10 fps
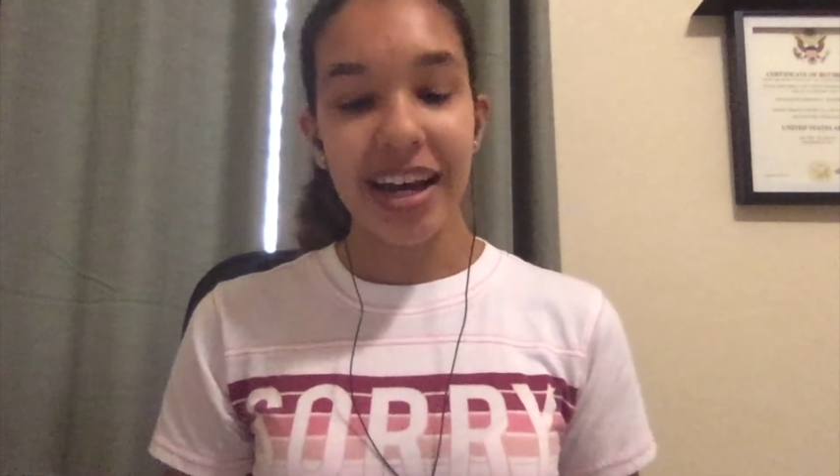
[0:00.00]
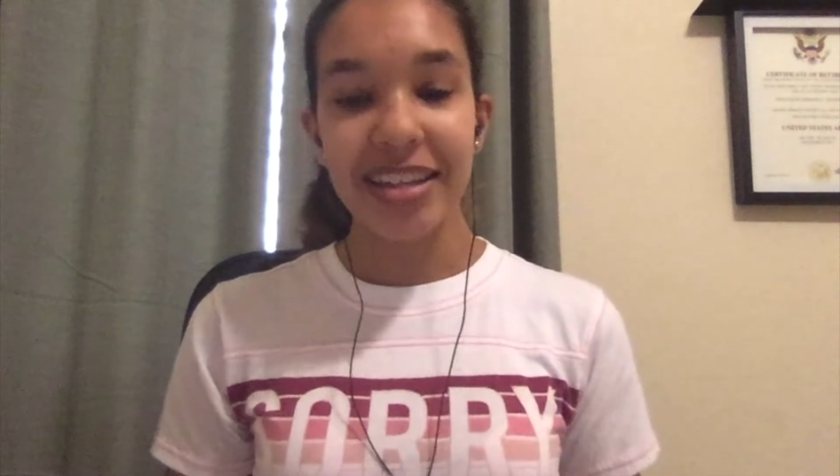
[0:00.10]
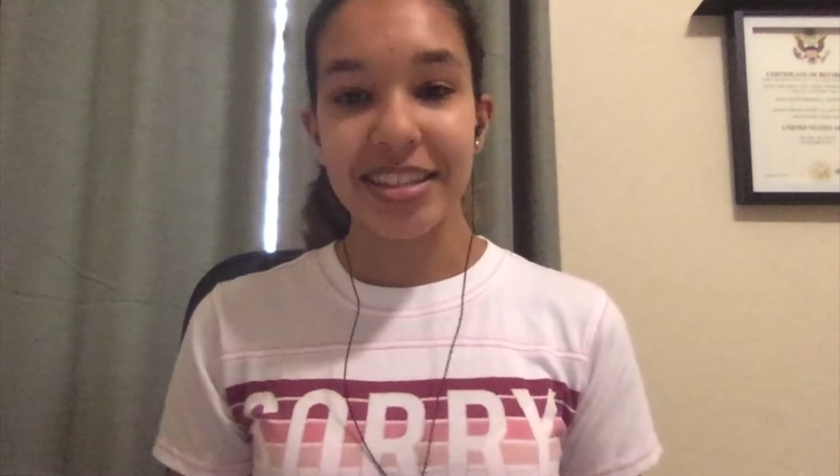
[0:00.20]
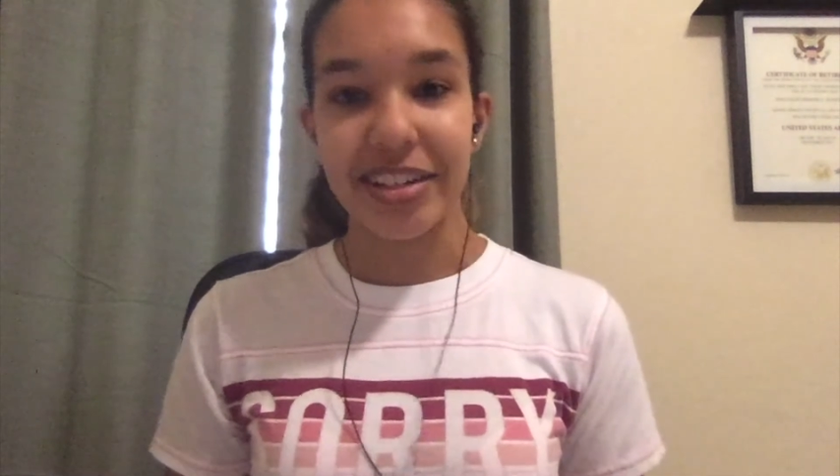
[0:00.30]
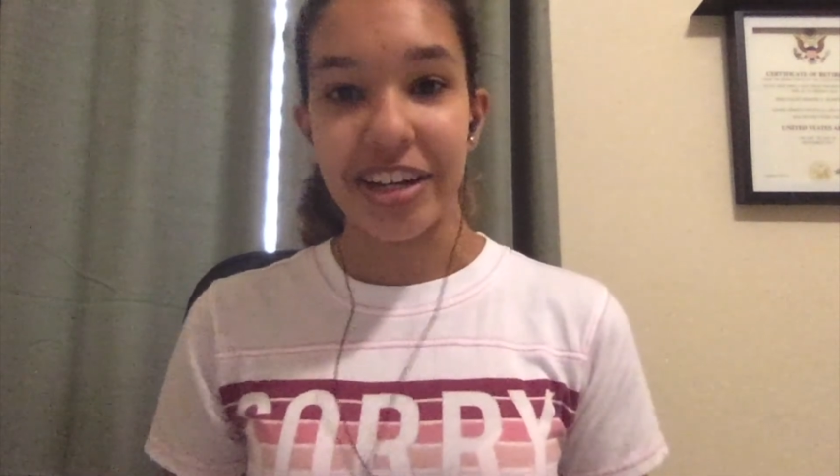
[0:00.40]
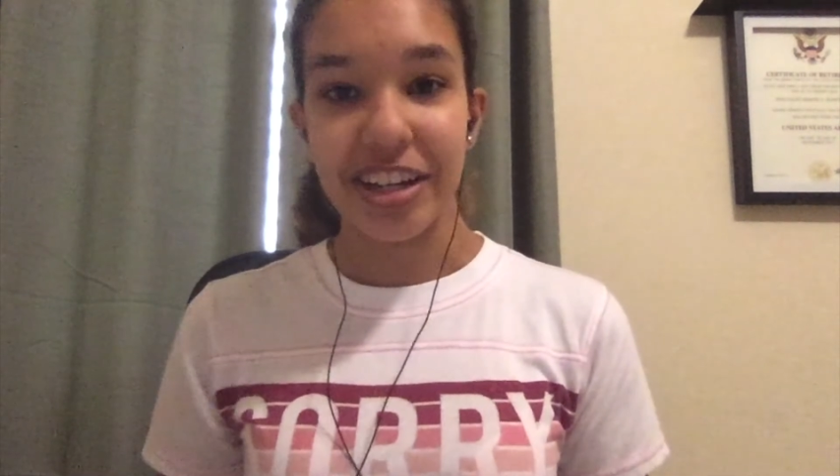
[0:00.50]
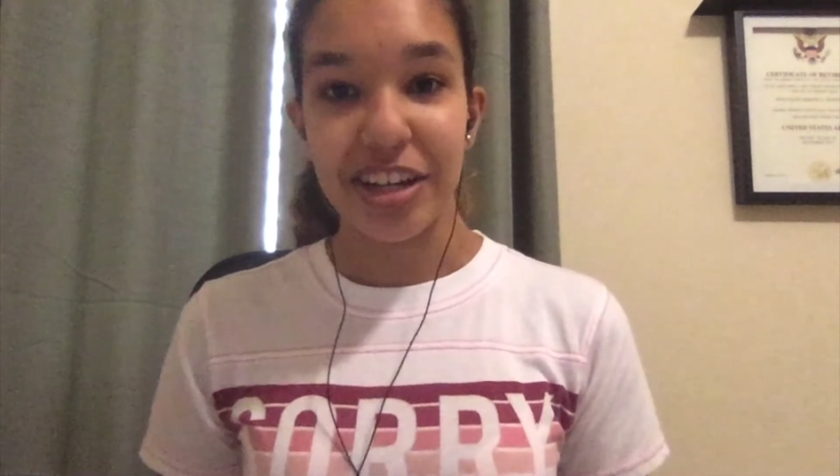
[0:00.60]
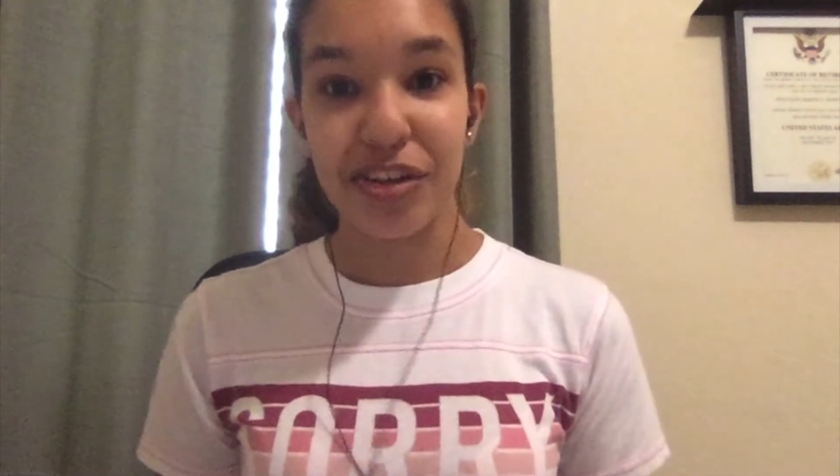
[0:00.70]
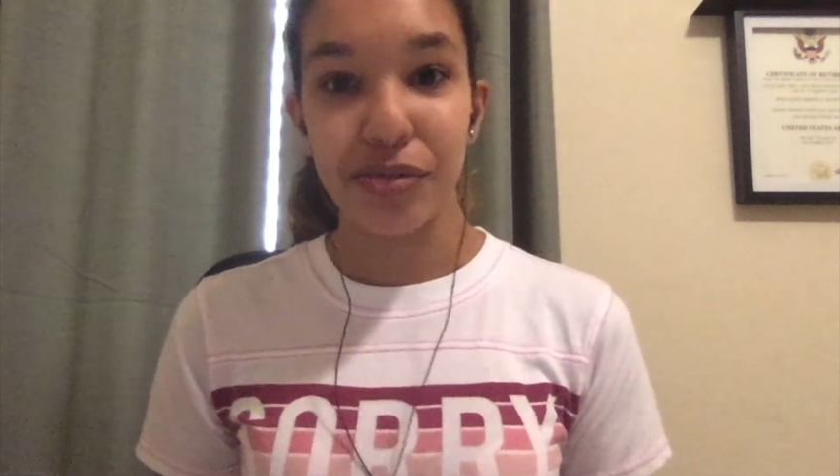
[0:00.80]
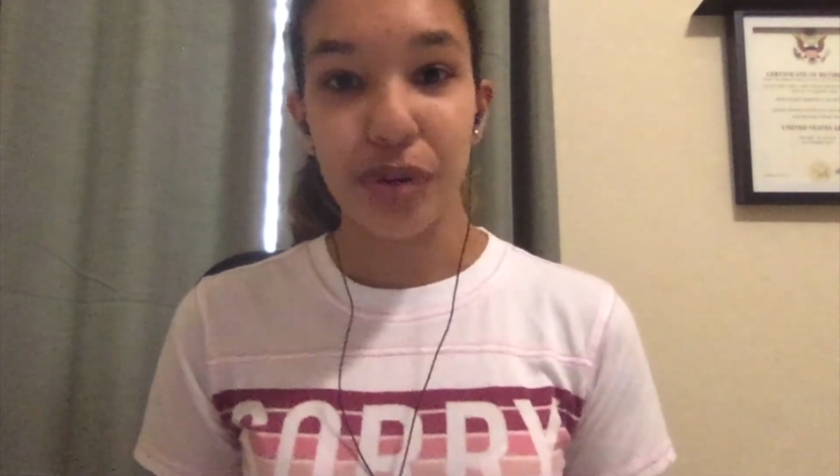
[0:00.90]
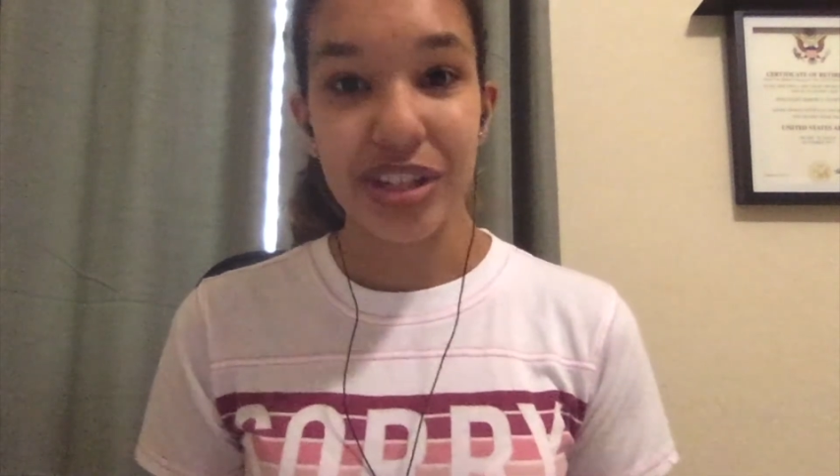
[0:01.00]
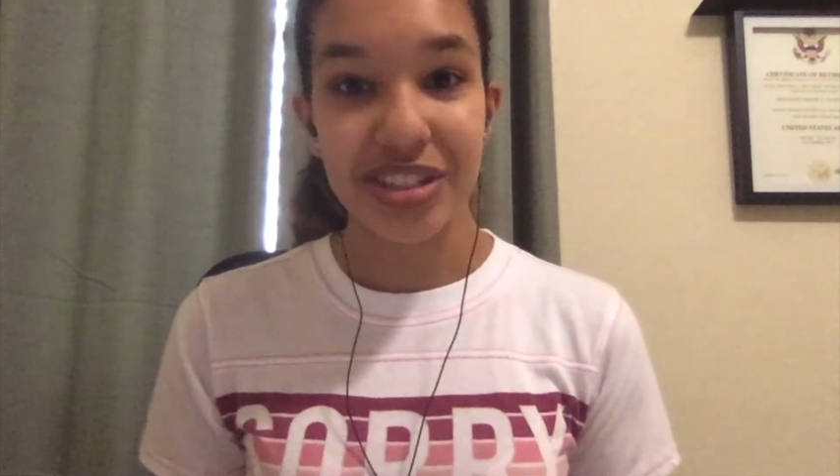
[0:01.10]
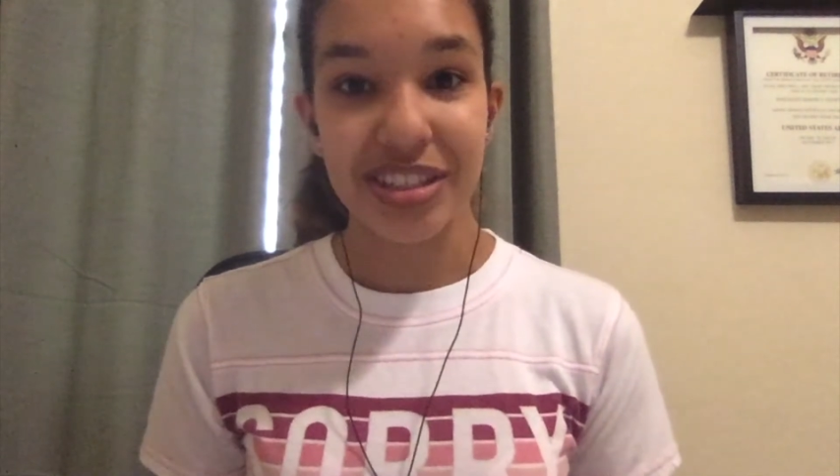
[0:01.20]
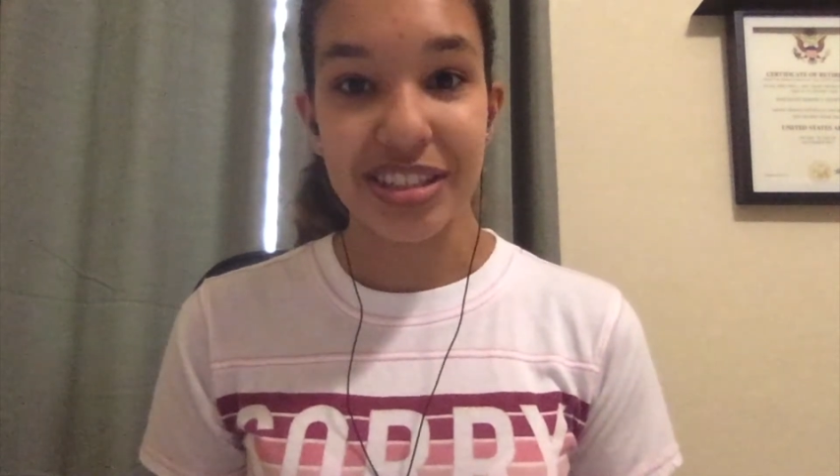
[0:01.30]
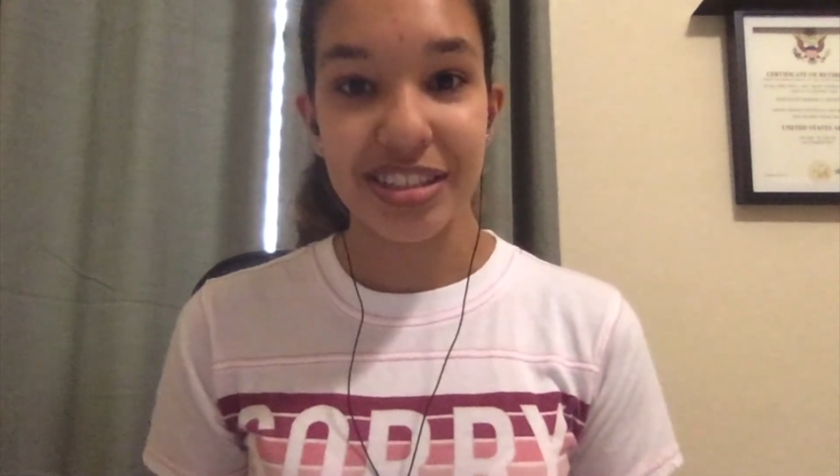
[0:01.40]
Identity
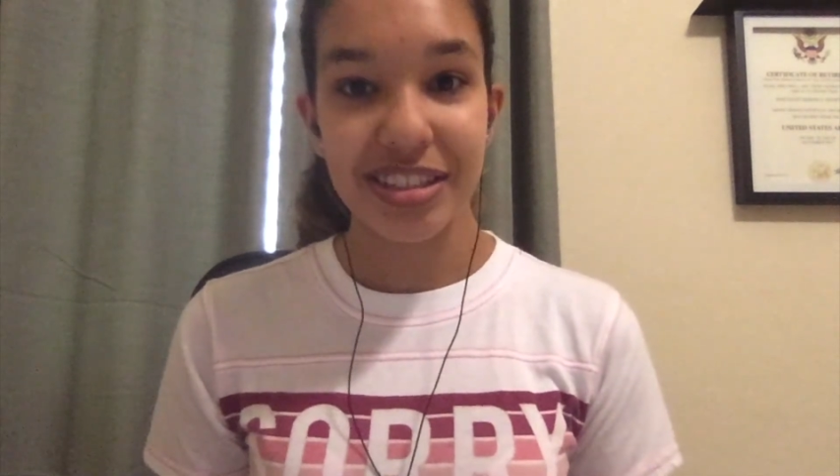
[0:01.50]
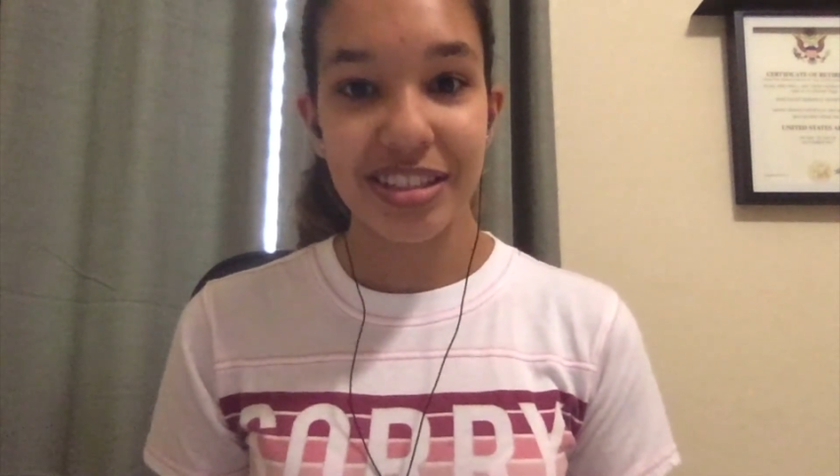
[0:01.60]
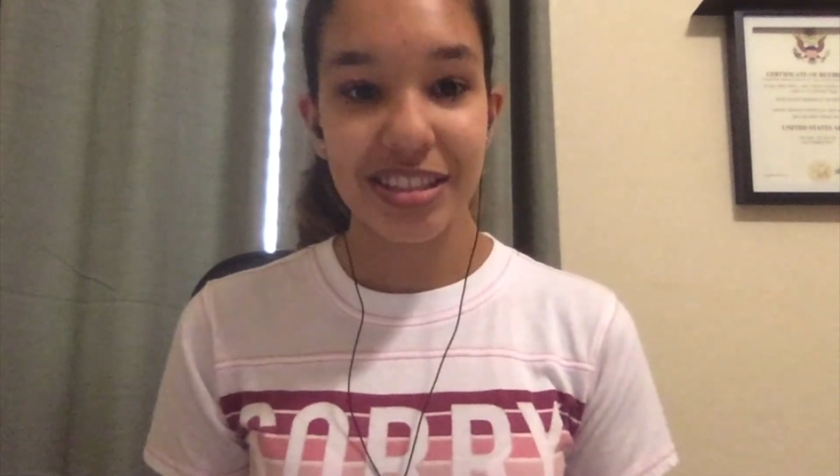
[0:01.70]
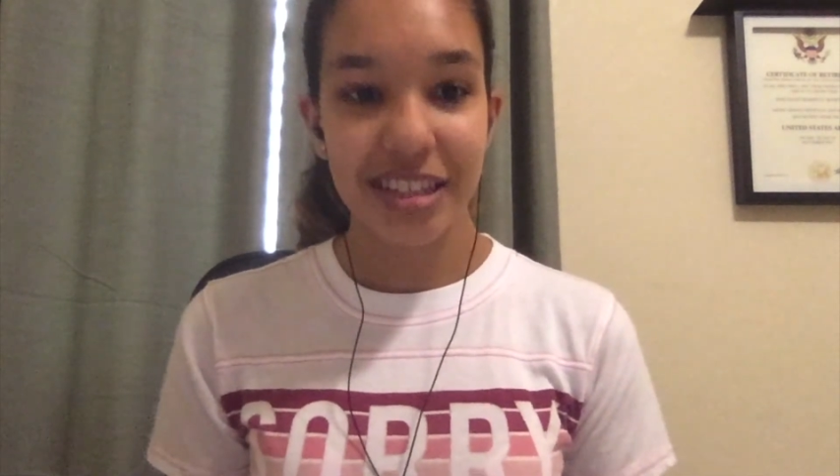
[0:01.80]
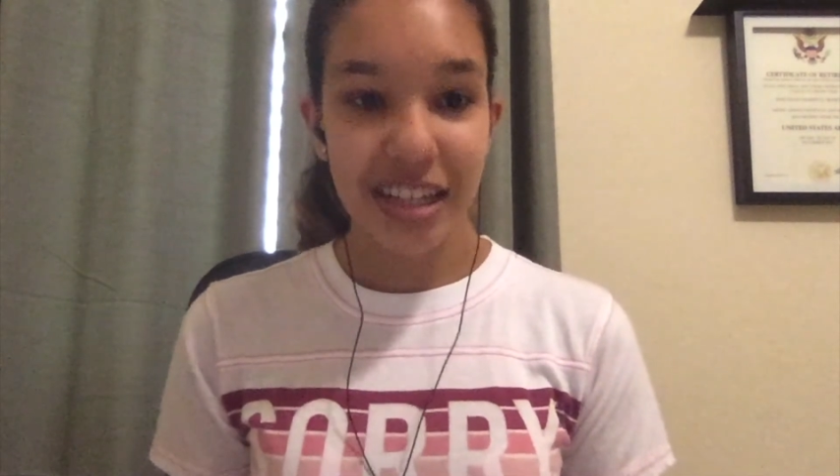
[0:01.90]
Crisis.